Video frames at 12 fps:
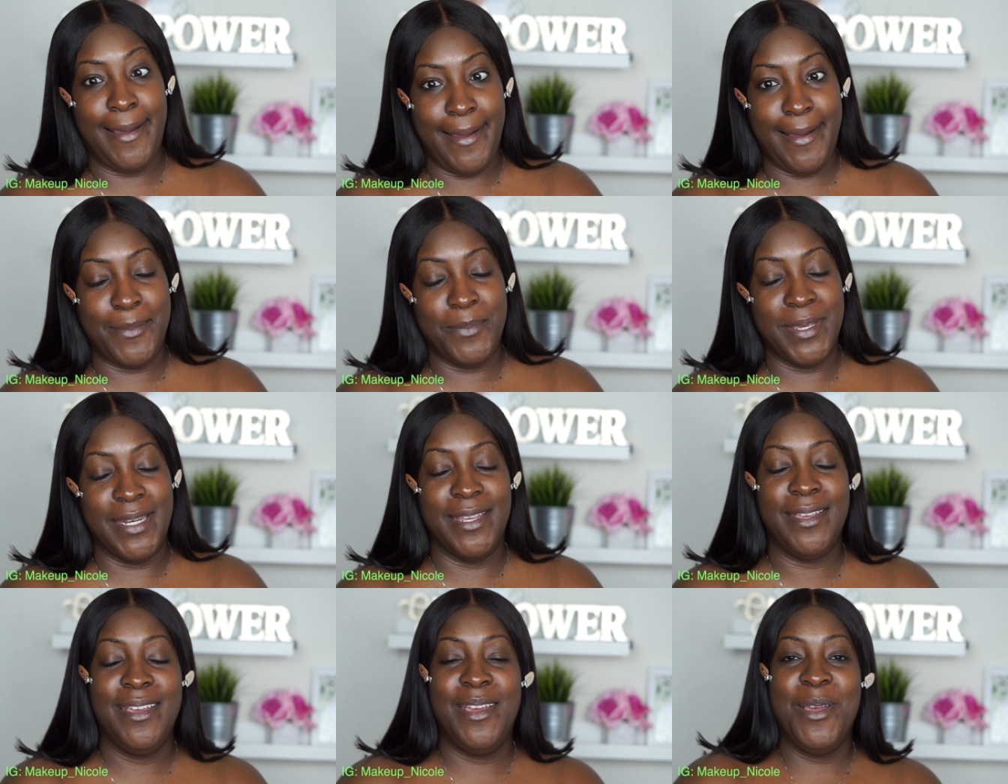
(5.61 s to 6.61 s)
hot
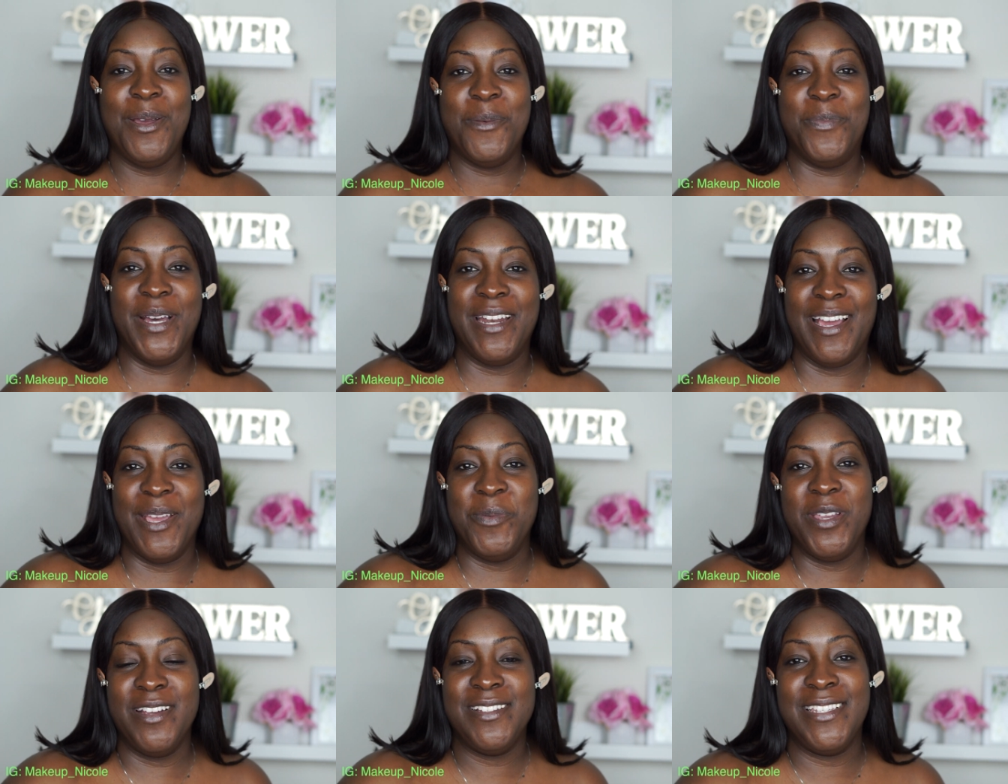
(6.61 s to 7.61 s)
minute, but I'm
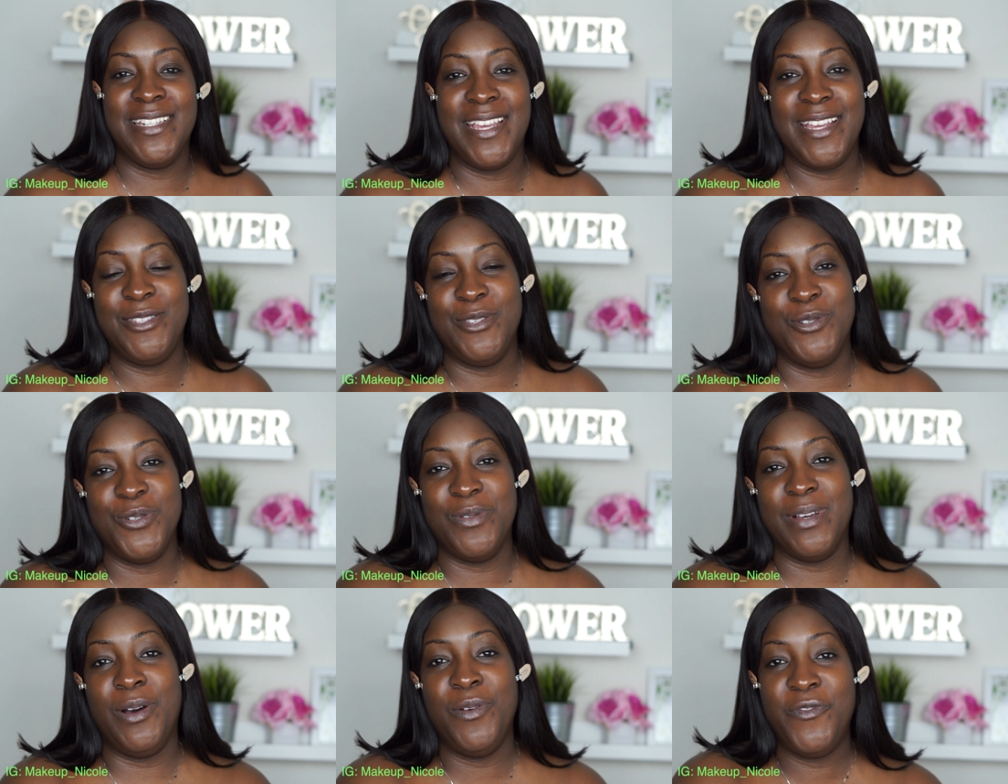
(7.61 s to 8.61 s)
here today to do
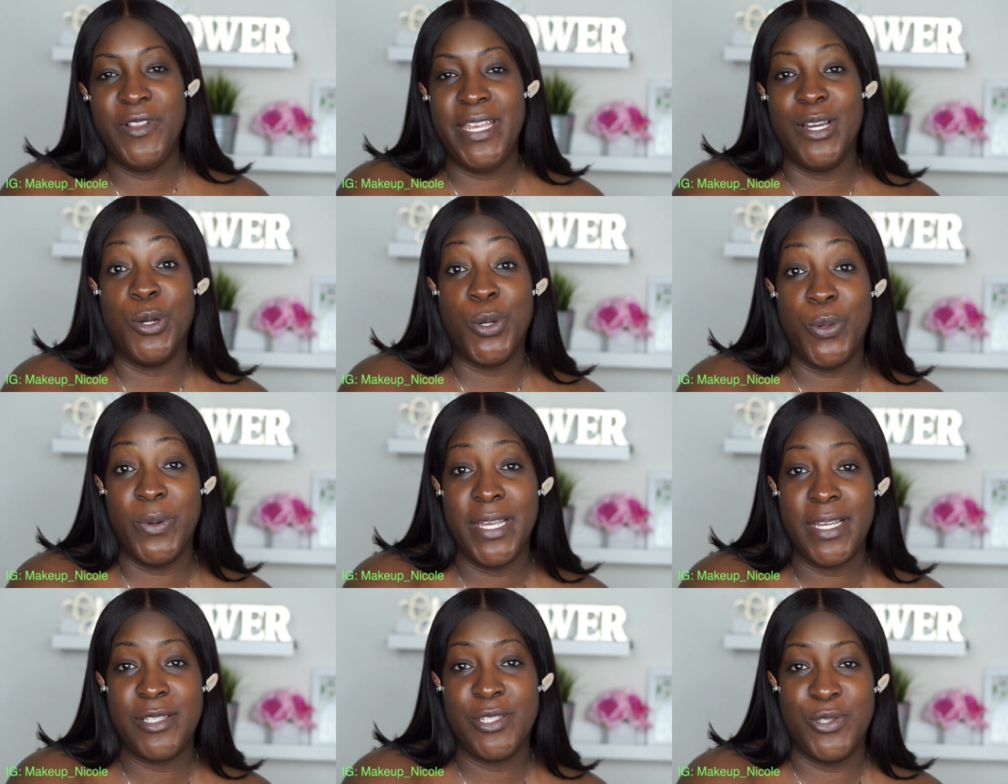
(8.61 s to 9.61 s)
hopefully a
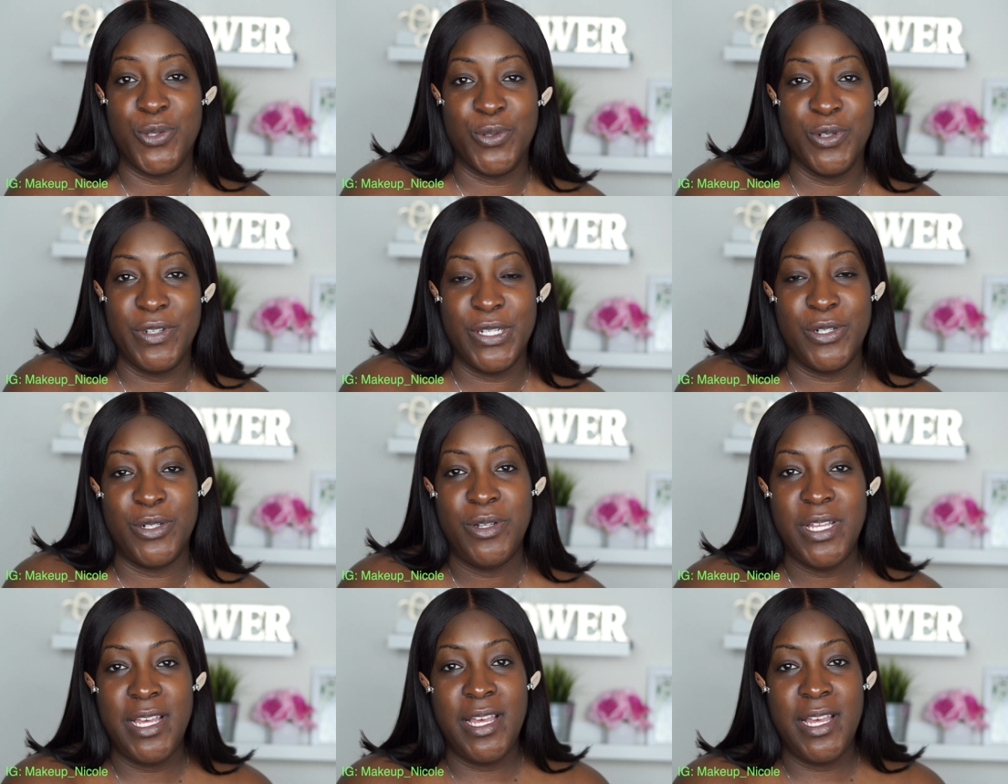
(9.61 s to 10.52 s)
quick tutorial